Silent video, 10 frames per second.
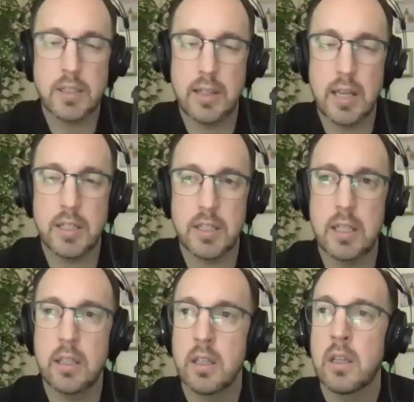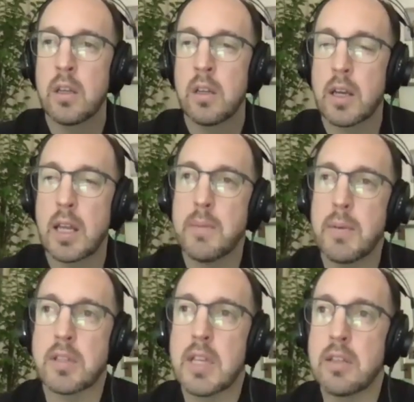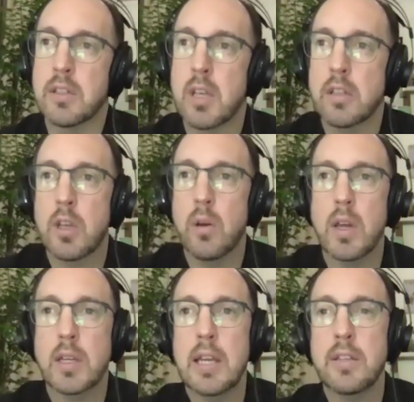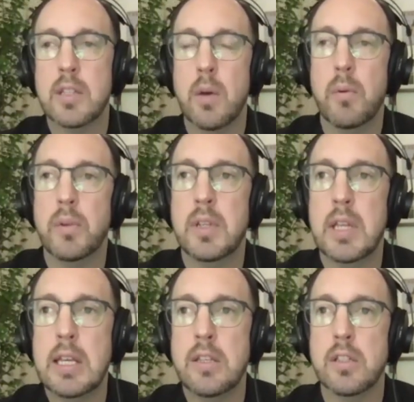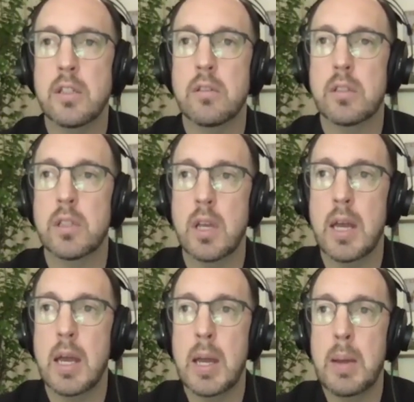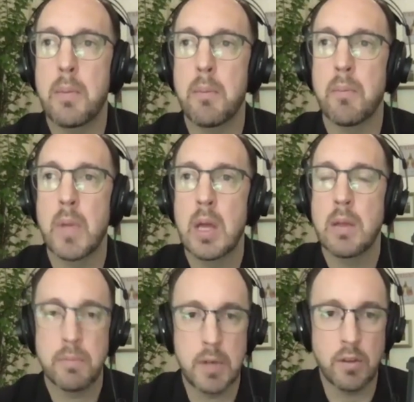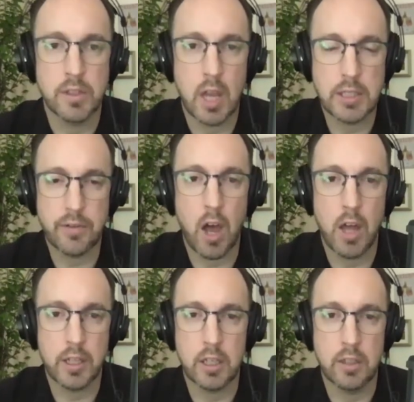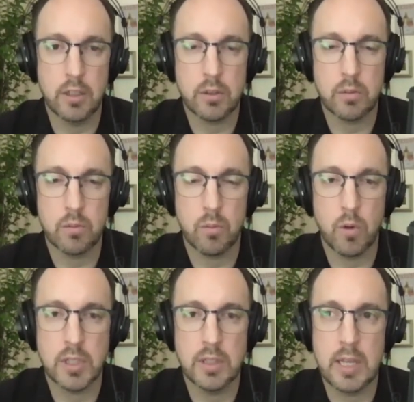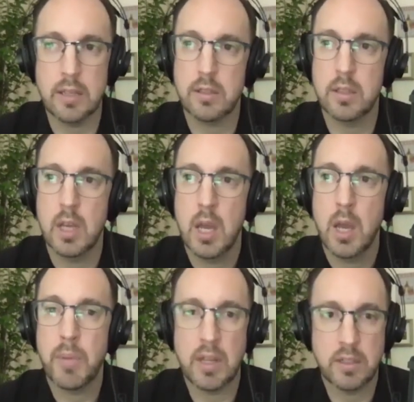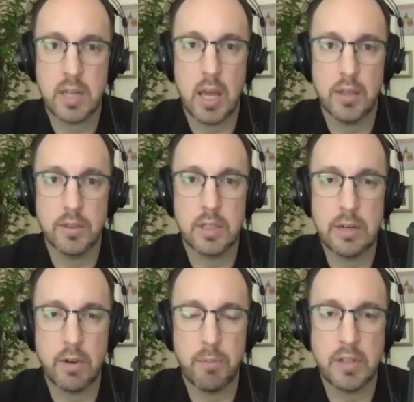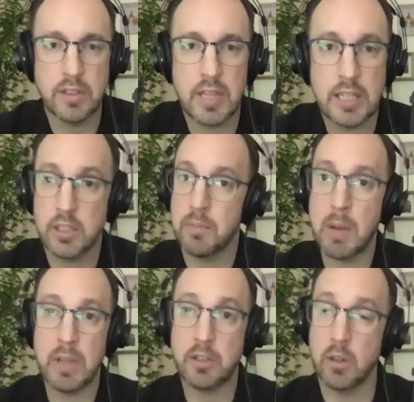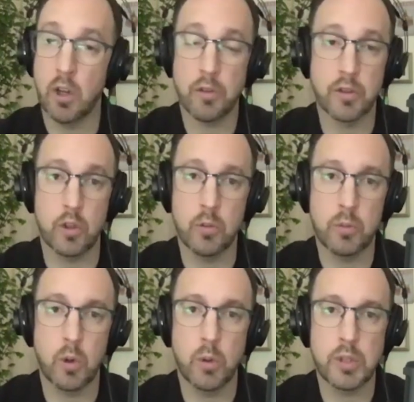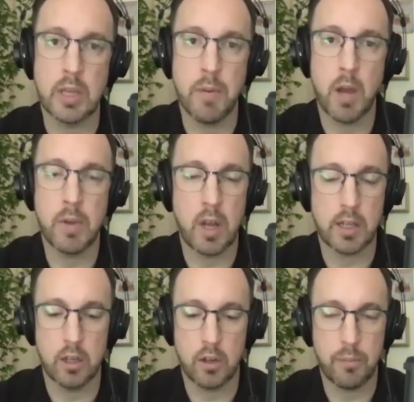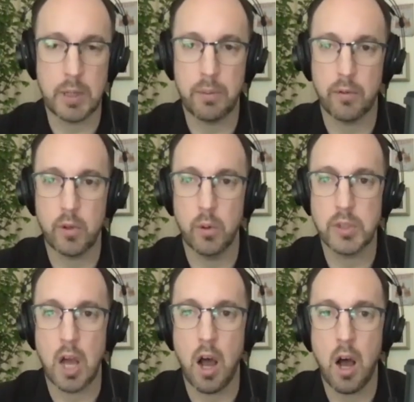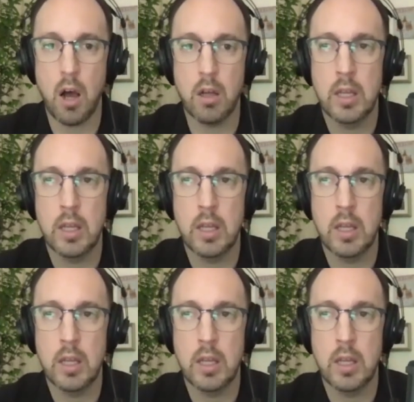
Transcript: that, actually. Okay, that makes sense. So I guess someone isn't the size of Heineken that's watching this, but does deliver presentations. Maybe they're doing a lot of Zoom calls at the moment, like a lot of people, of course, are,